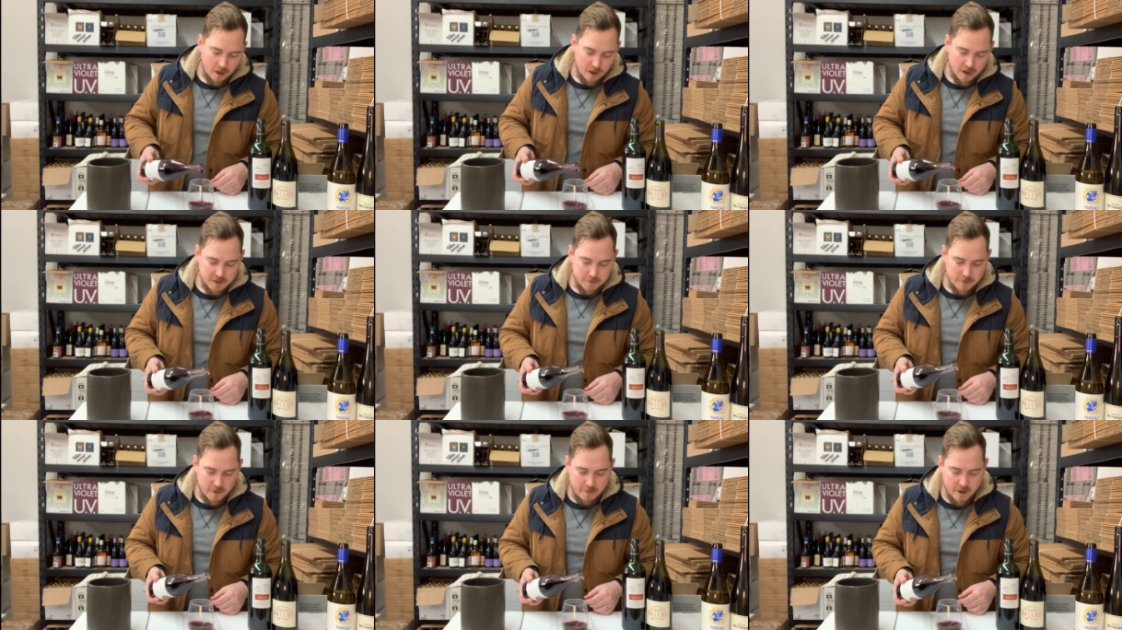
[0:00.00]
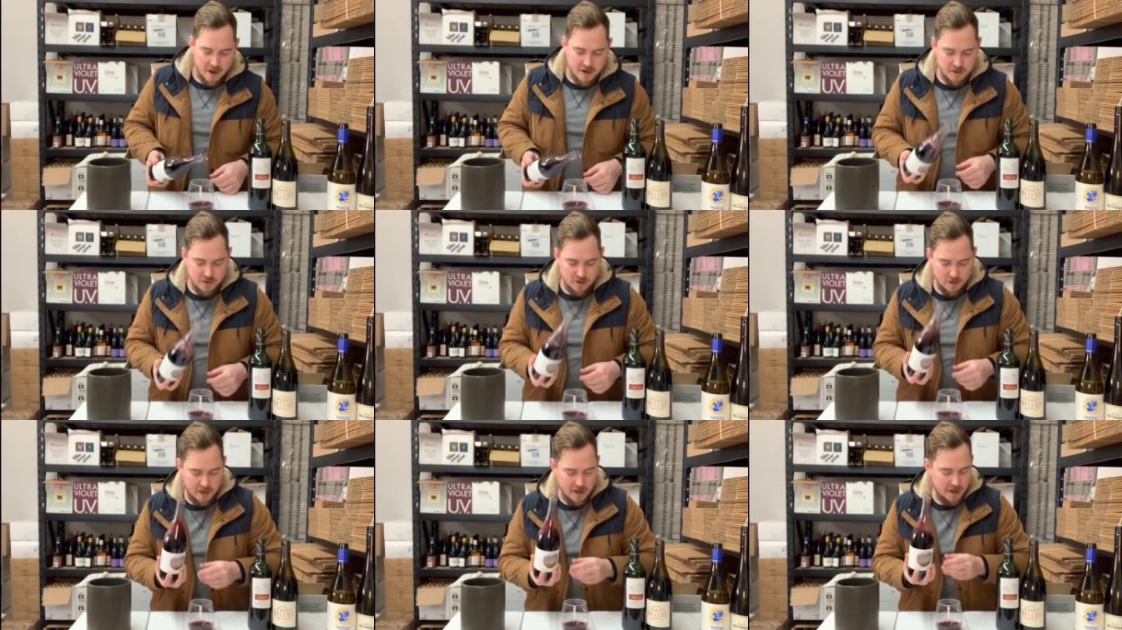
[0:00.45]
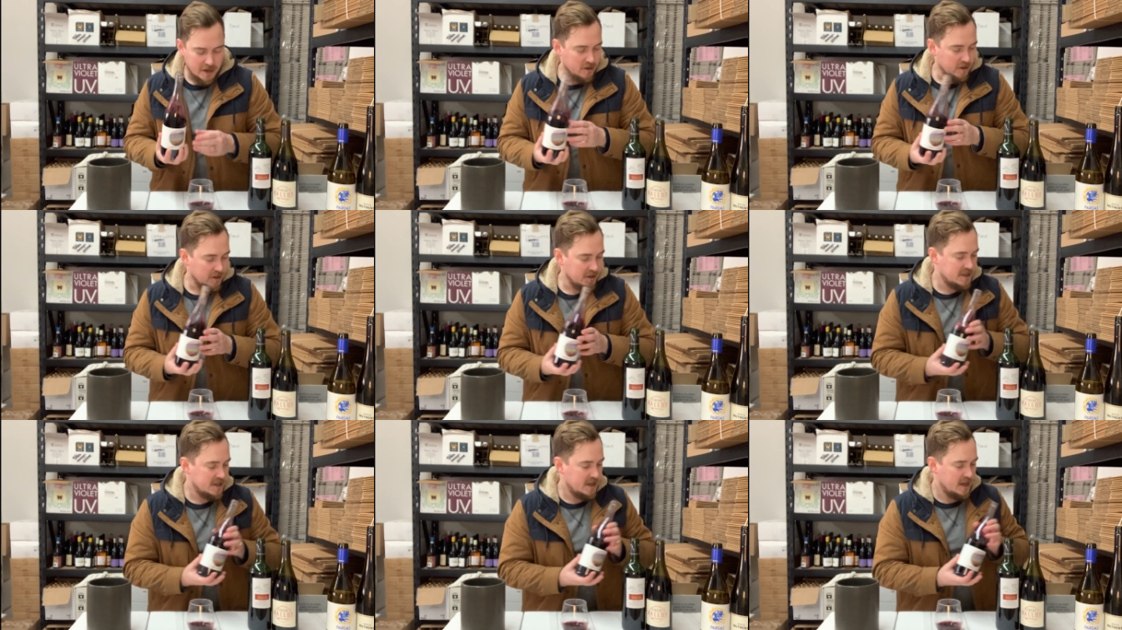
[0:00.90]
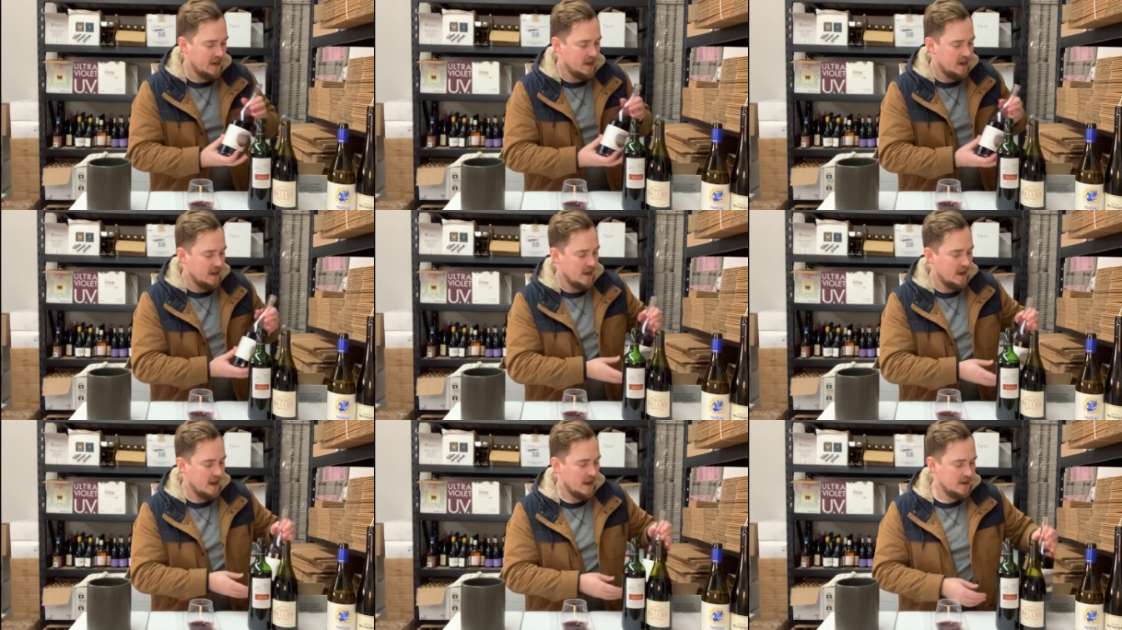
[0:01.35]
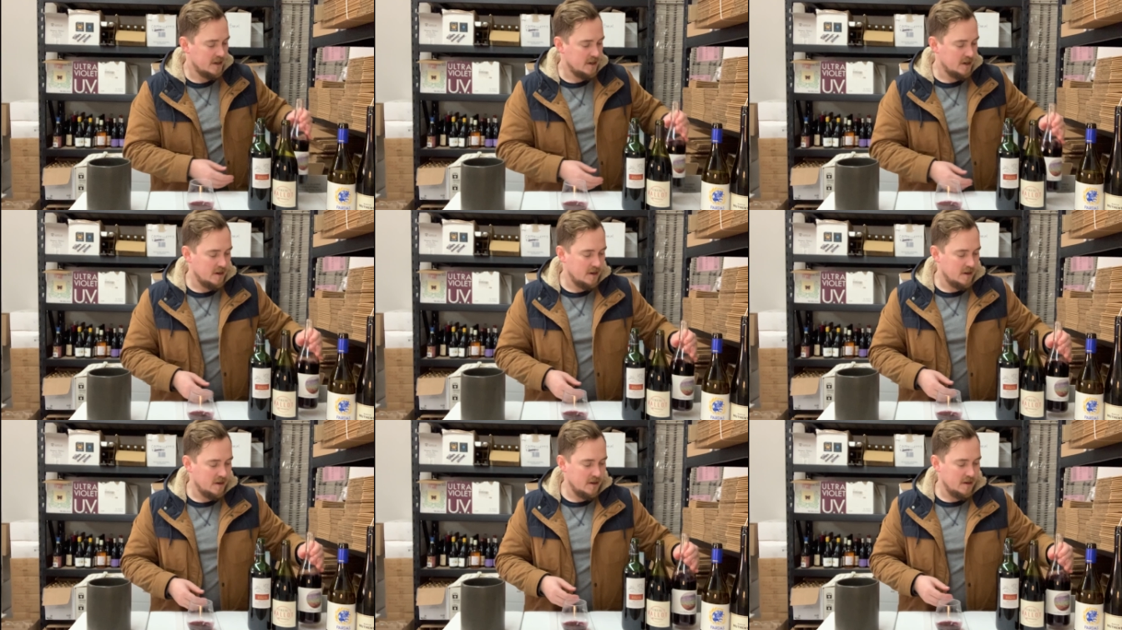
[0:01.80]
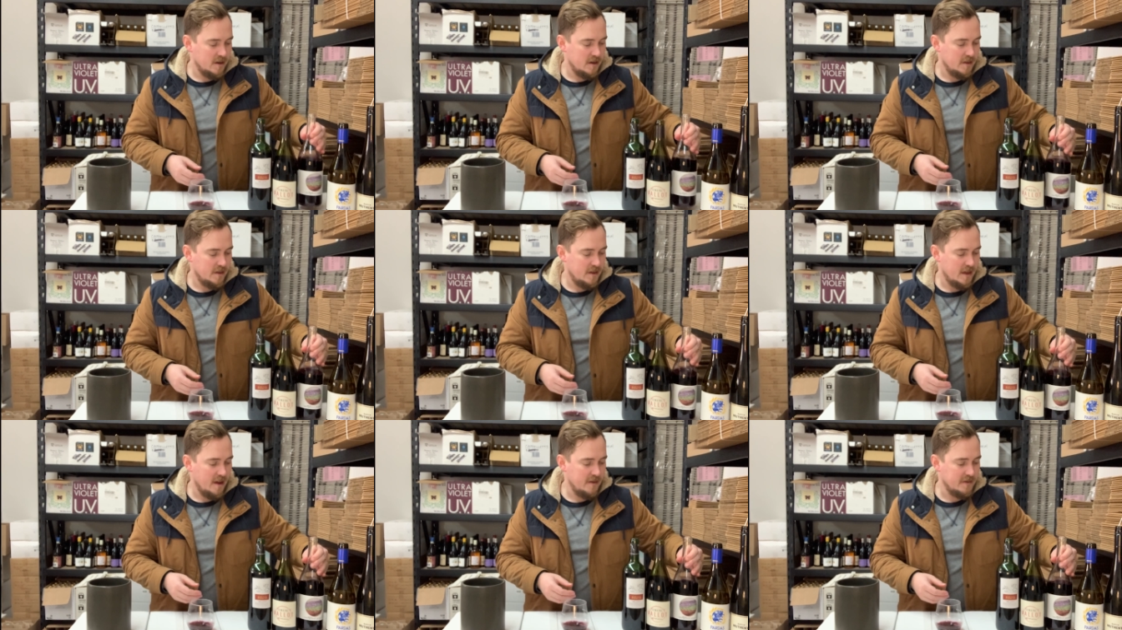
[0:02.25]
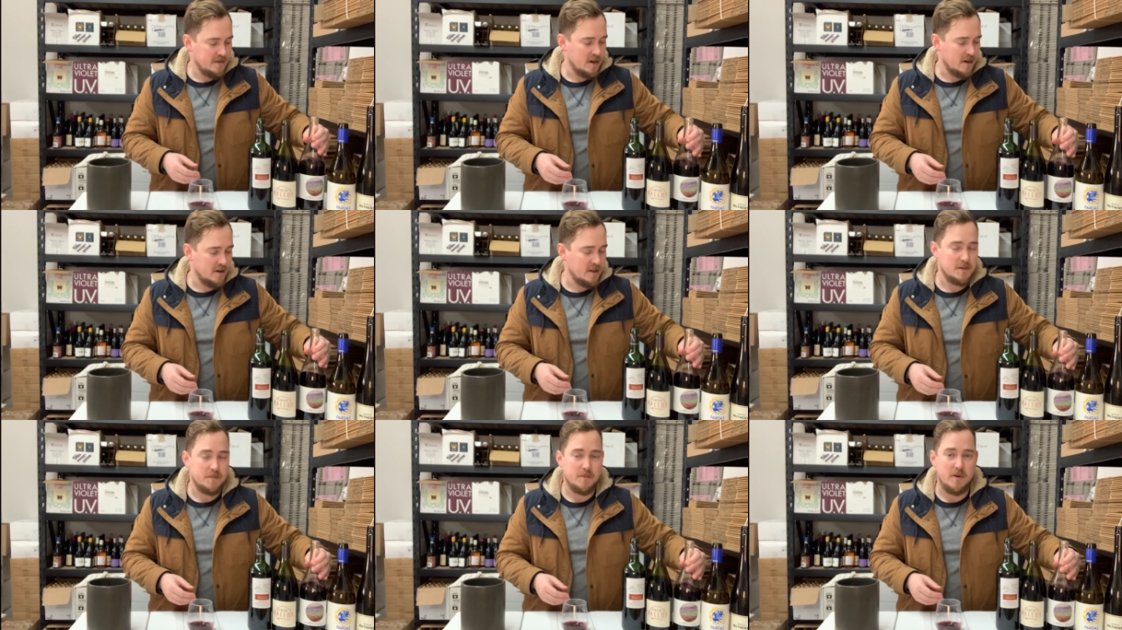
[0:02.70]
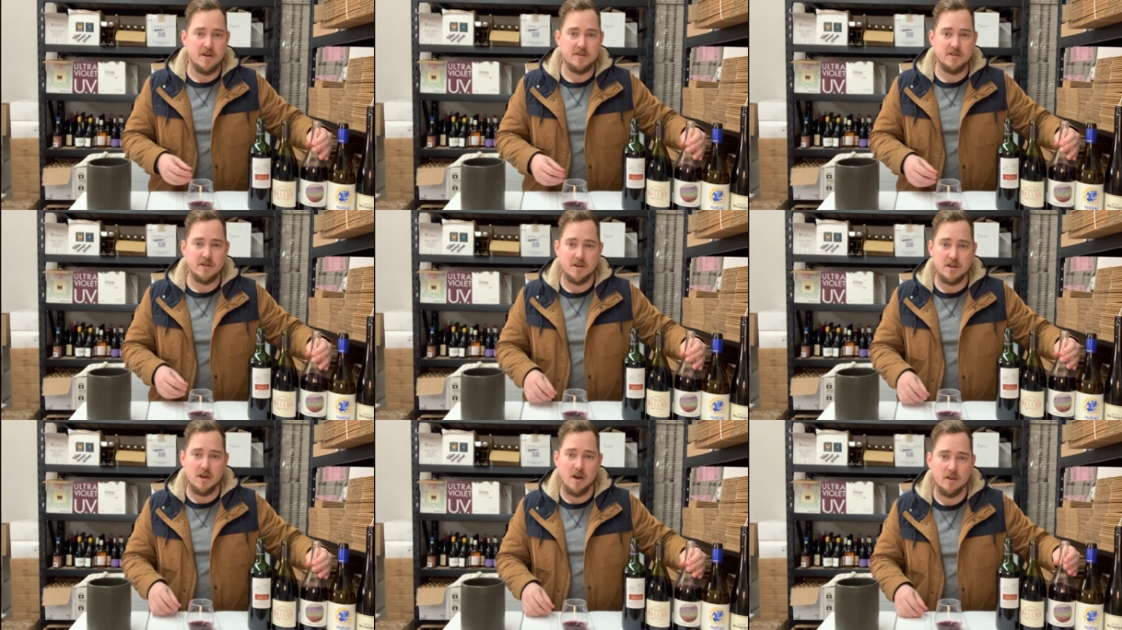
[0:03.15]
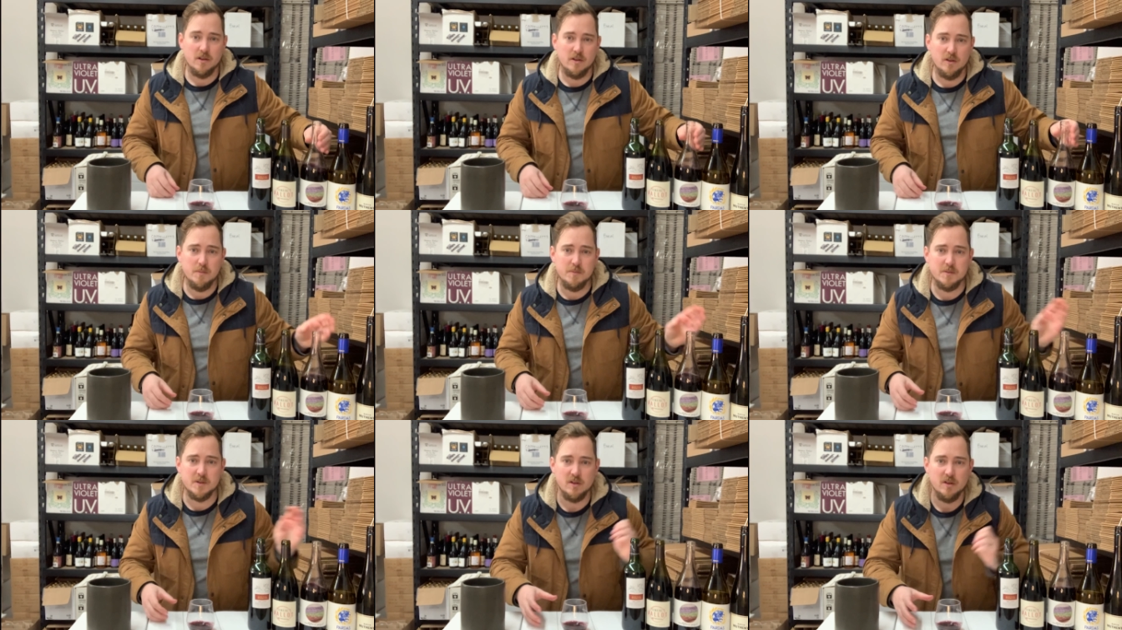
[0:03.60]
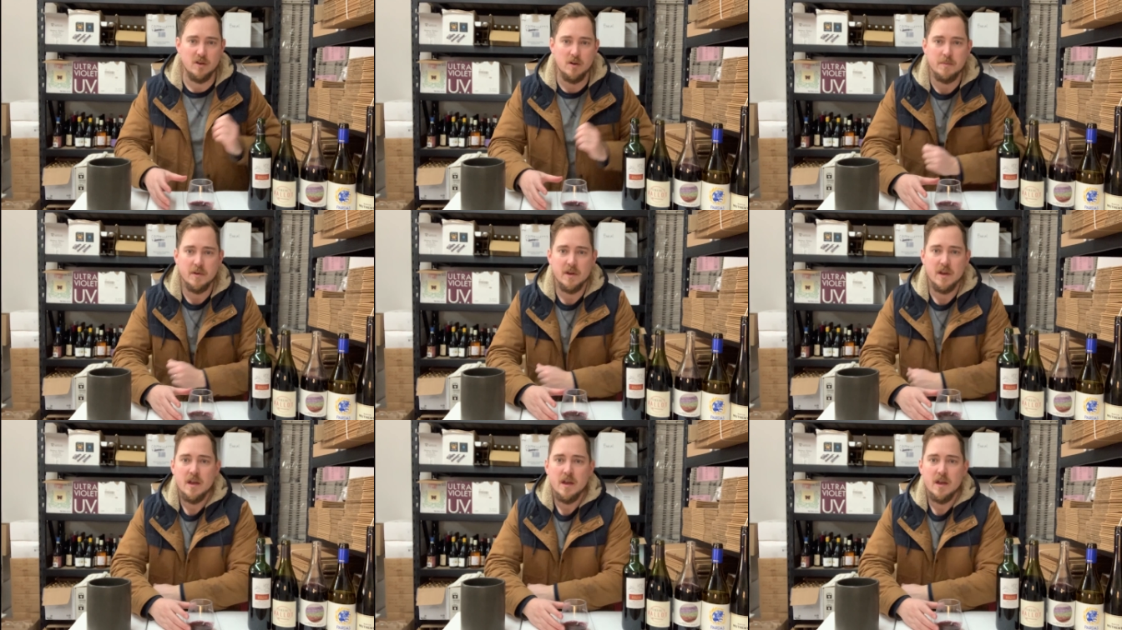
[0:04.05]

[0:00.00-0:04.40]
It's made by Julia Goldstein, and they have started this project called Loop de Loop,